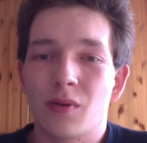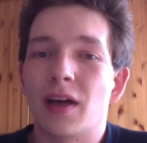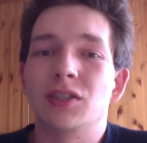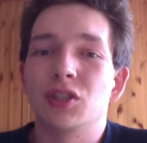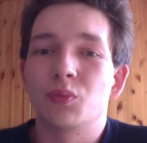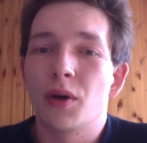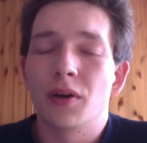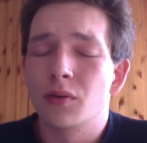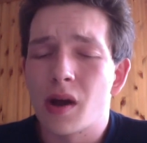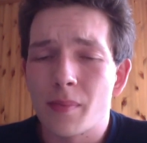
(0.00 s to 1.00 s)
just want to
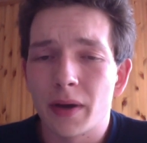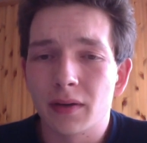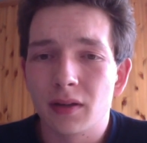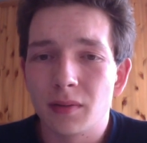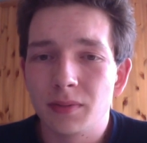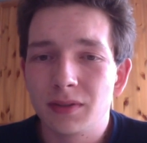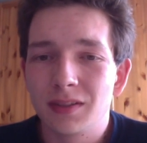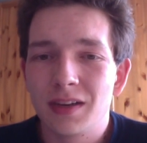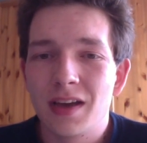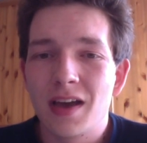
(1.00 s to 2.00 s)
grab my
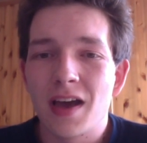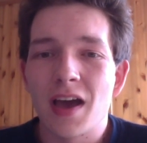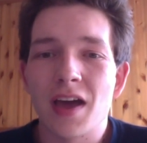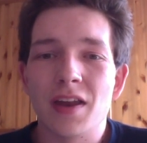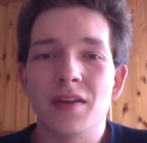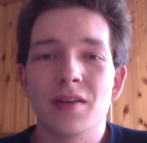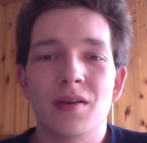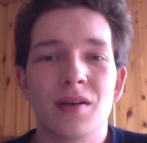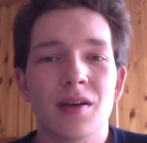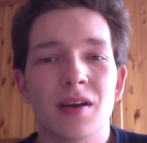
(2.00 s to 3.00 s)
clubs. And
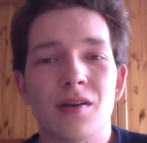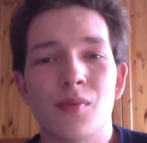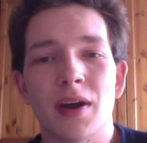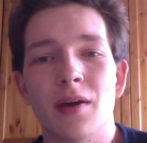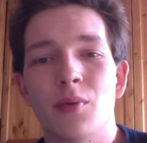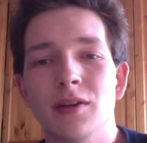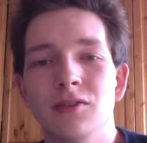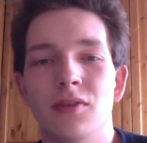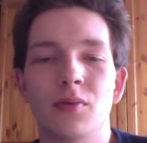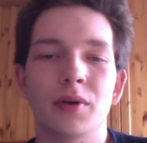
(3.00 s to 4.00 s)
when I went
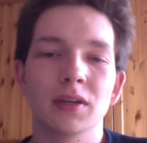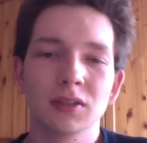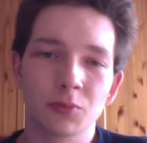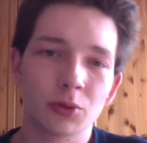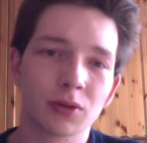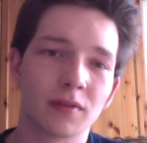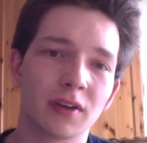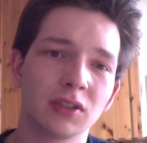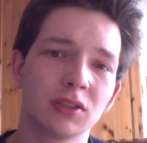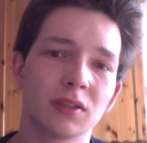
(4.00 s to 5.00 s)
to the Regensburg
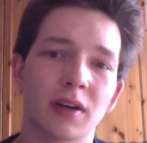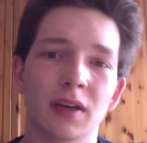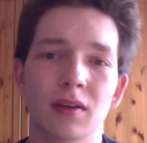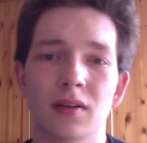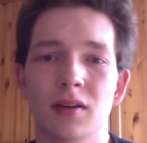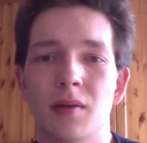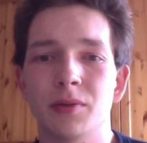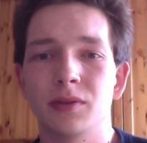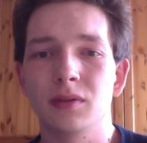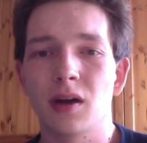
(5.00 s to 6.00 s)
convention like a
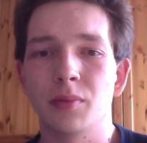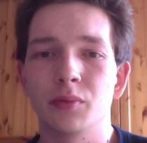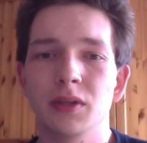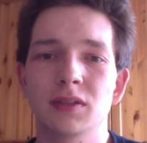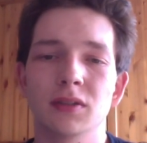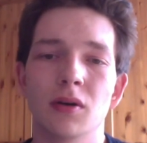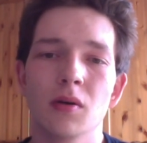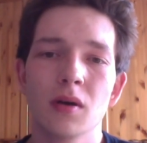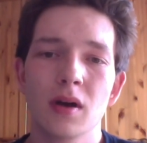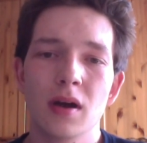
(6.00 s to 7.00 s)
couple weeks ago,